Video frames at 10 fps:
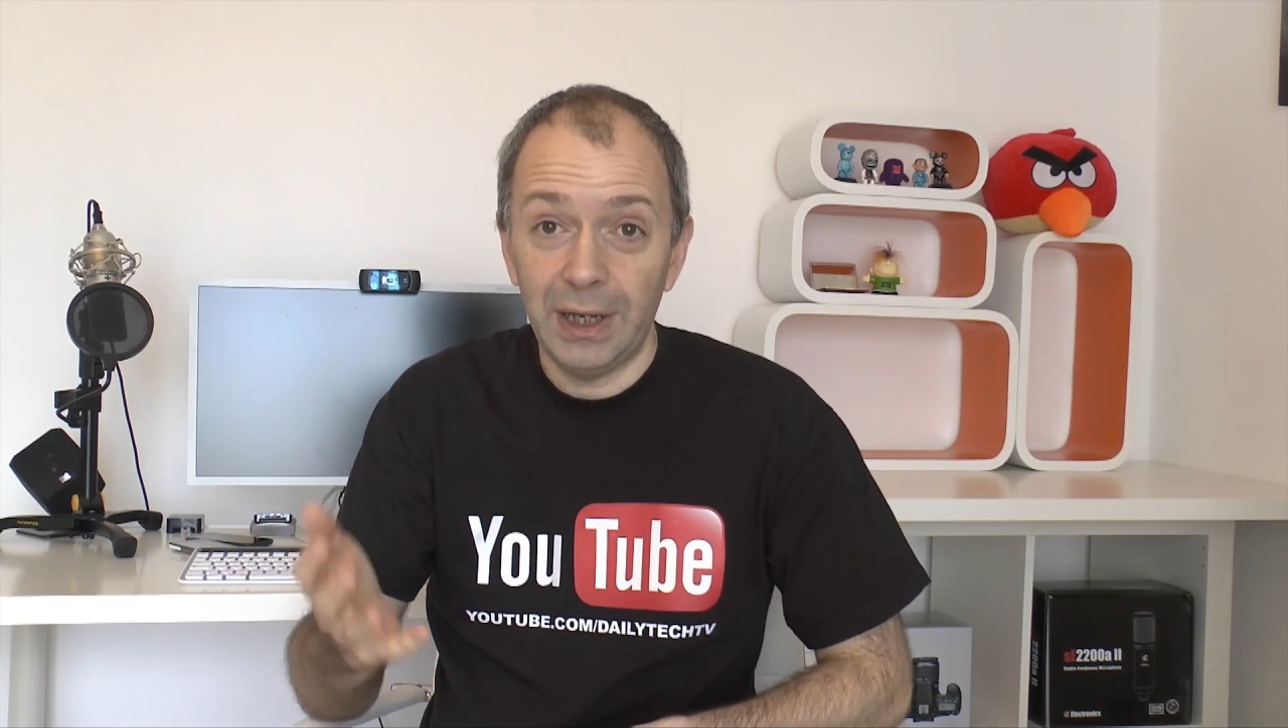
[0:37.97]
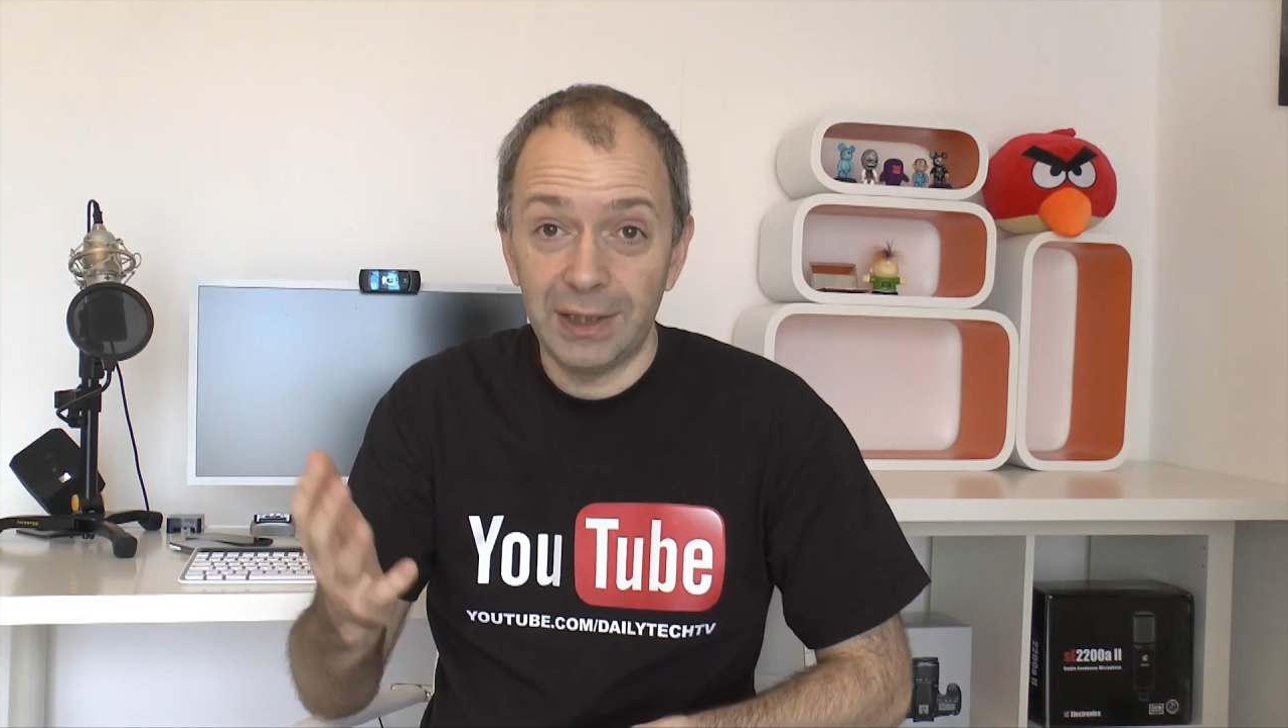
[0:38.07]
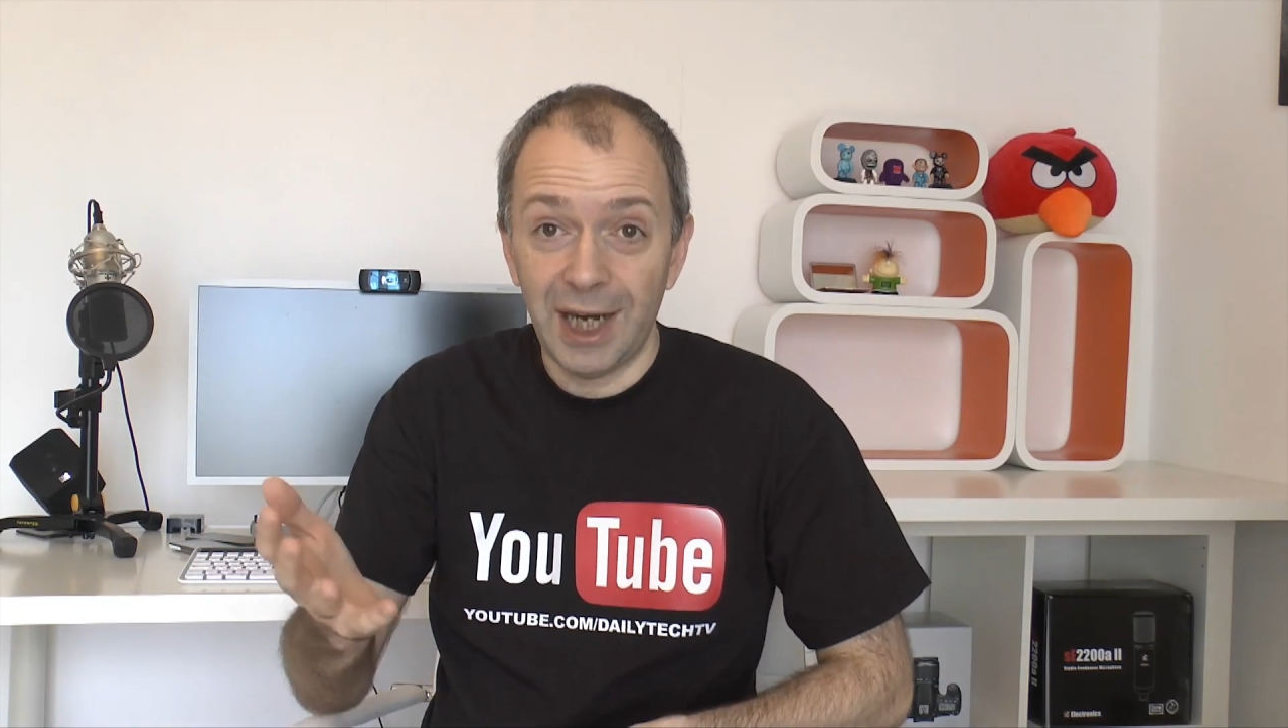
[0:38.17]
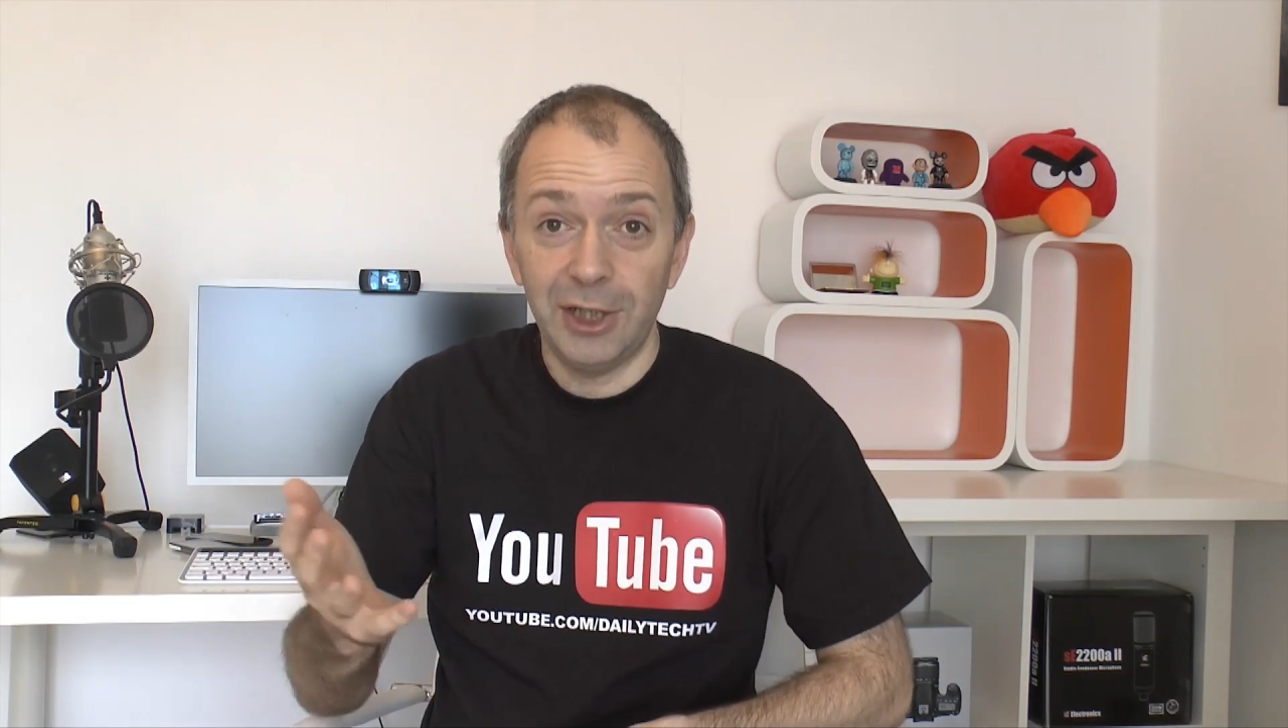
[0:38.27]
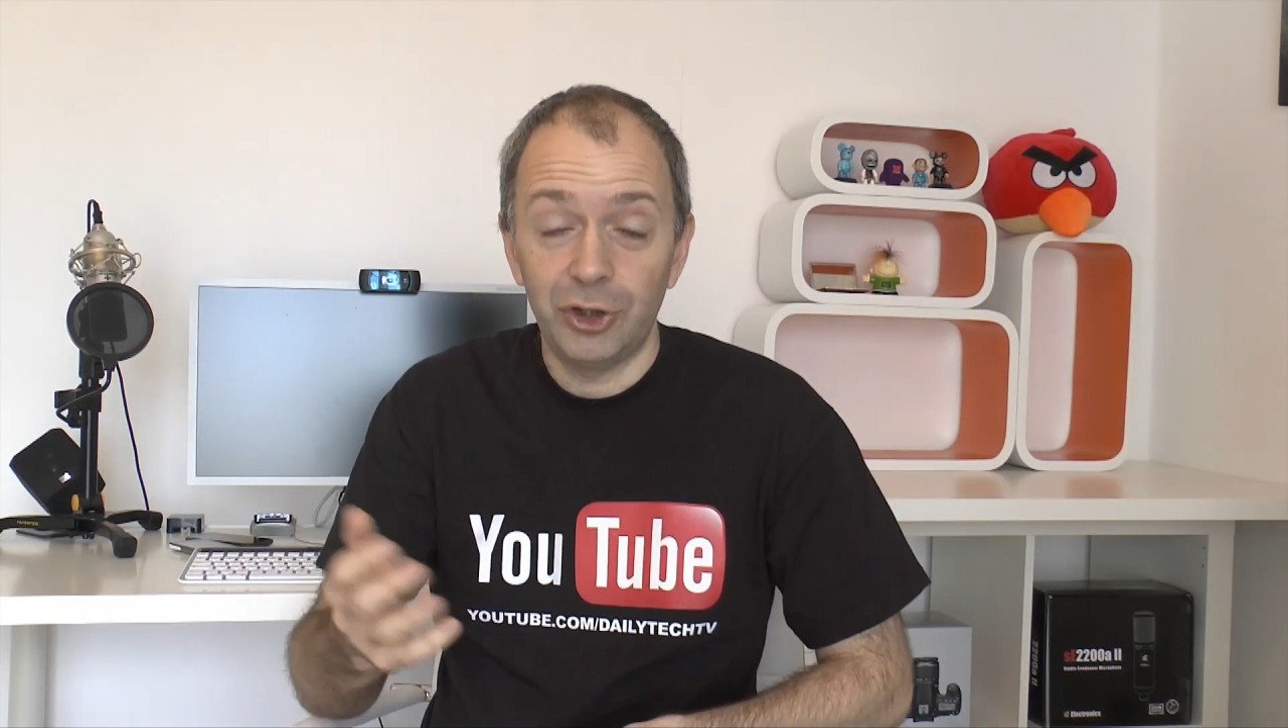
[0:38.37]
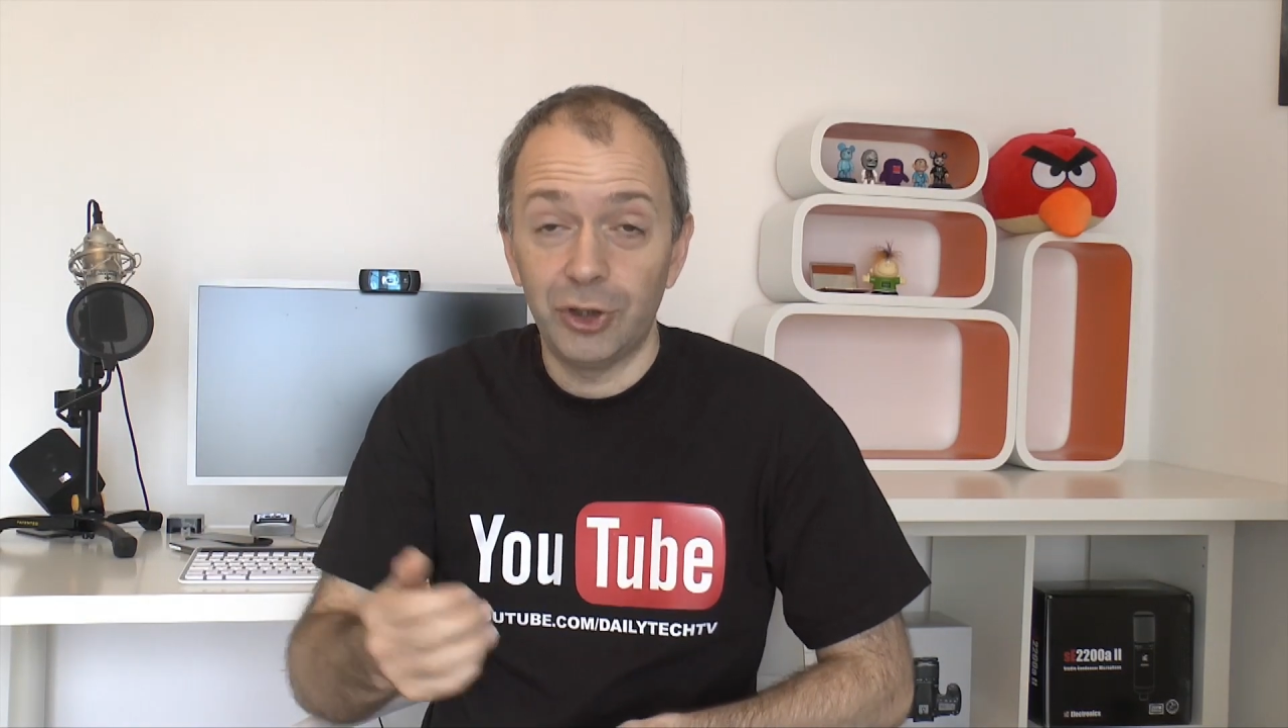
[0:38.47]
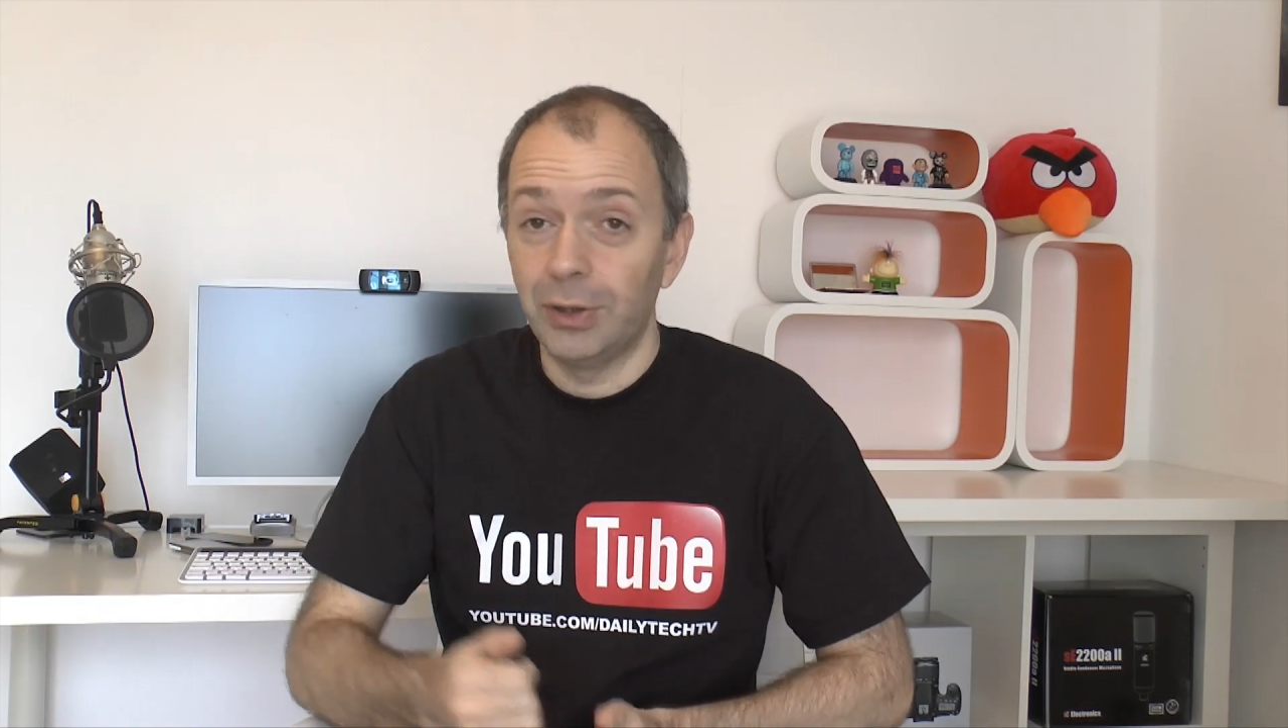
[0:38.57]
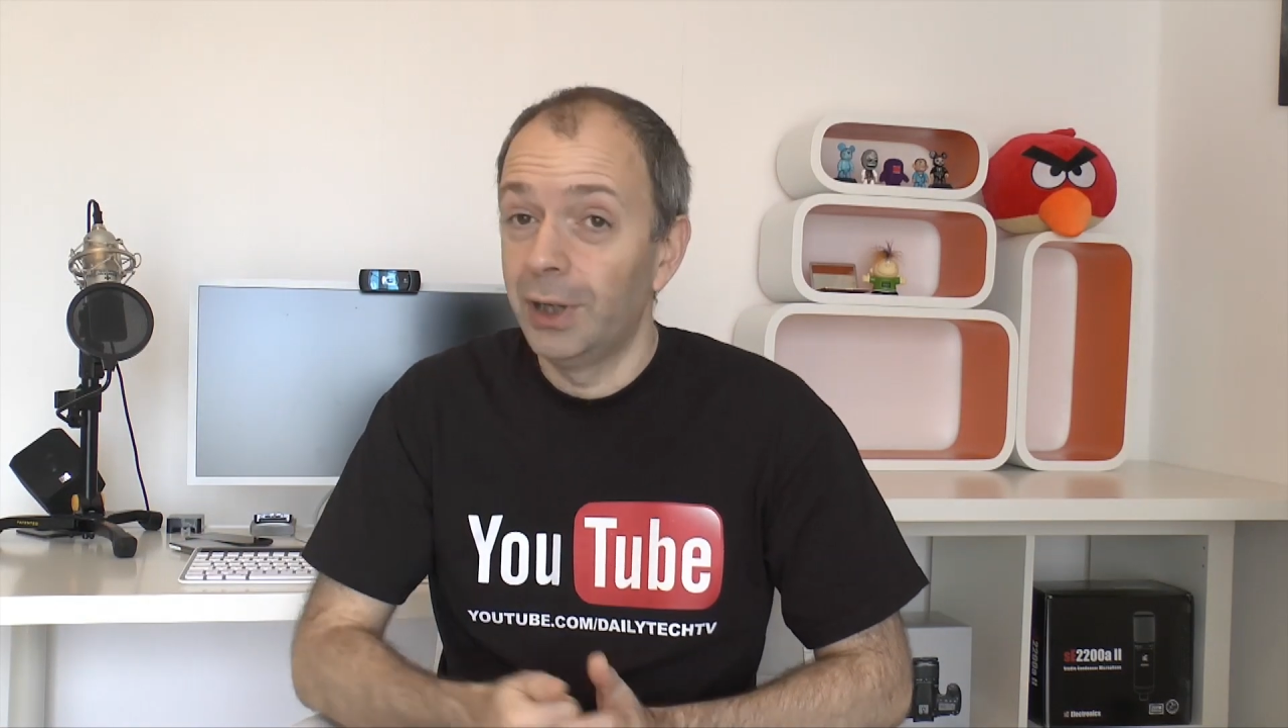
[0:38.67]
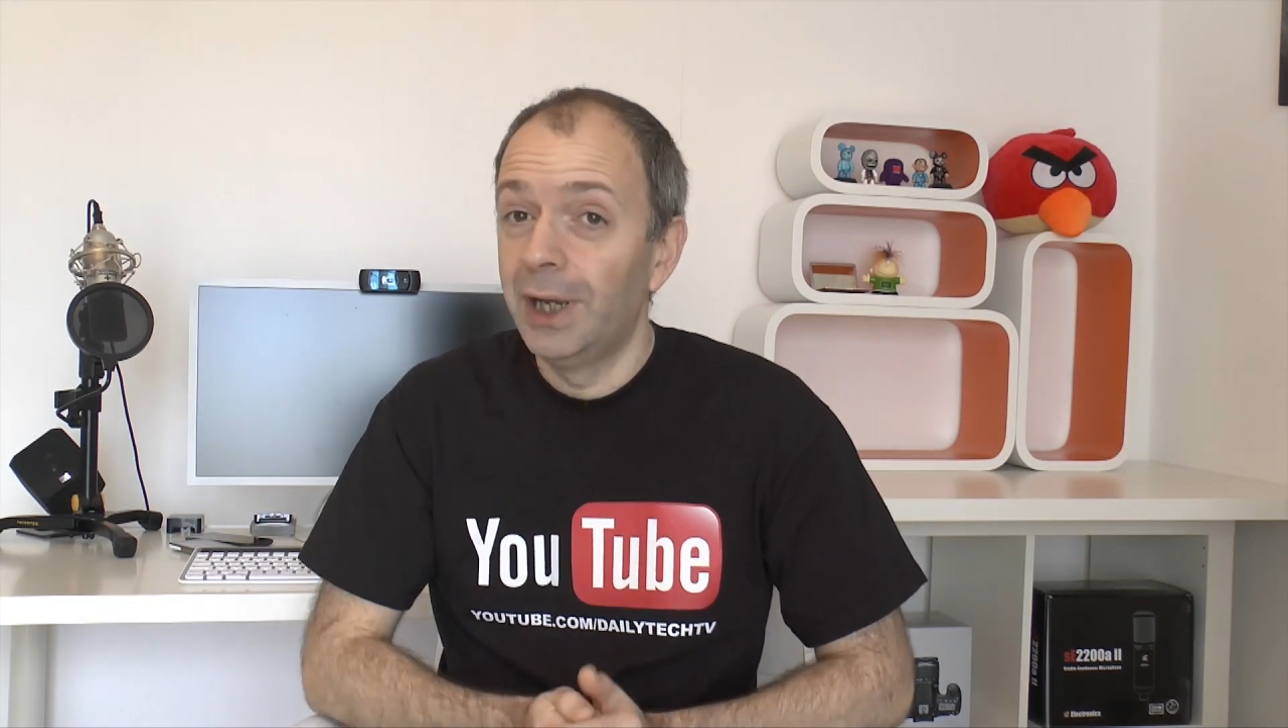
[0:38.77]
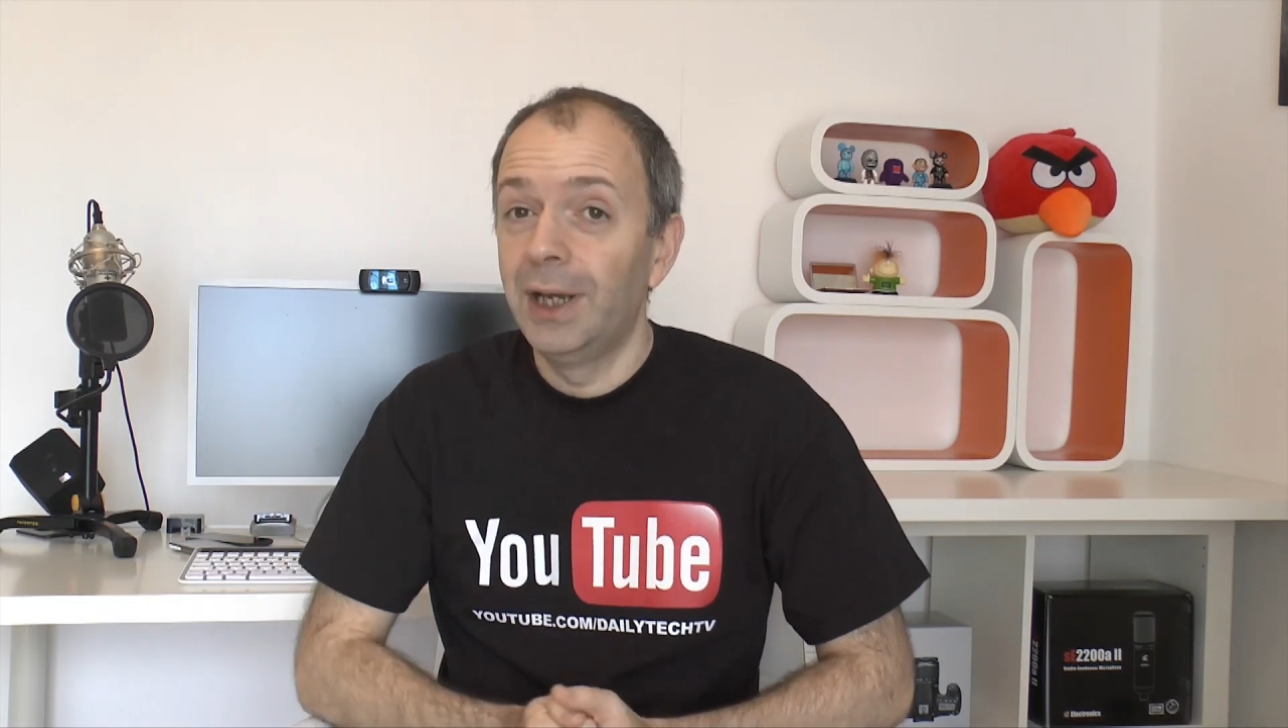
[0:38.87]

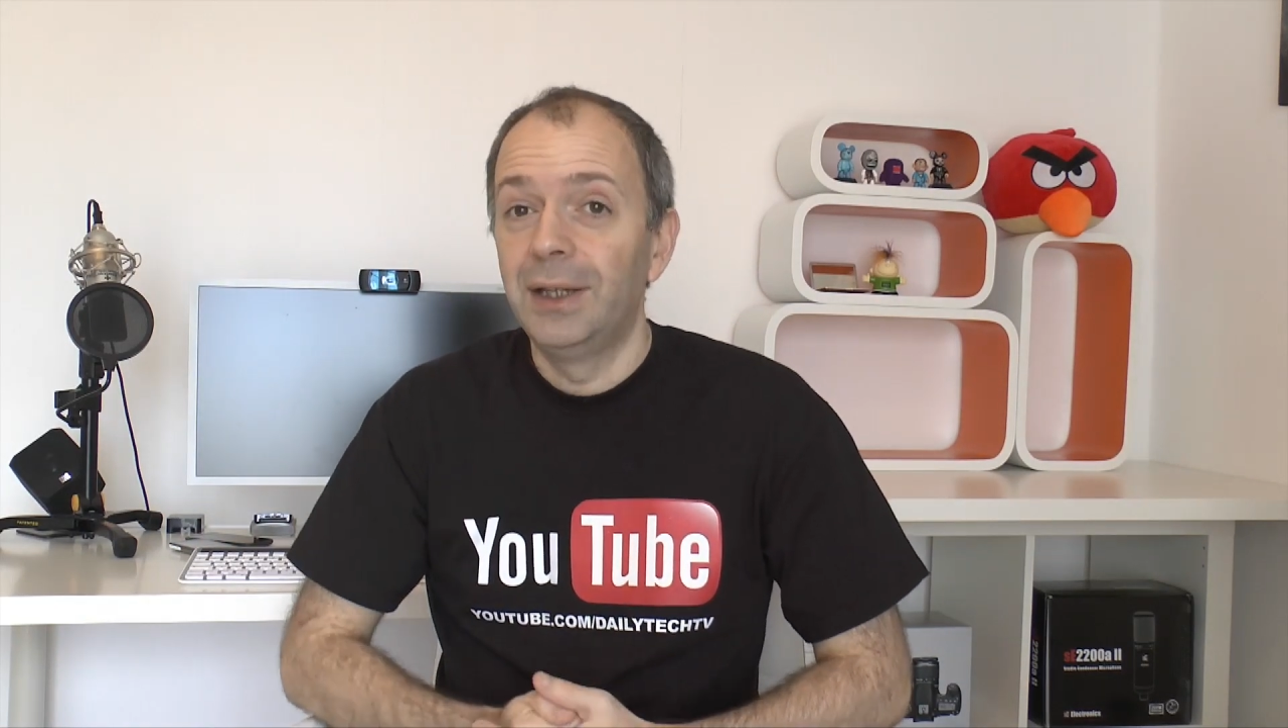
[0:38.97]
attention,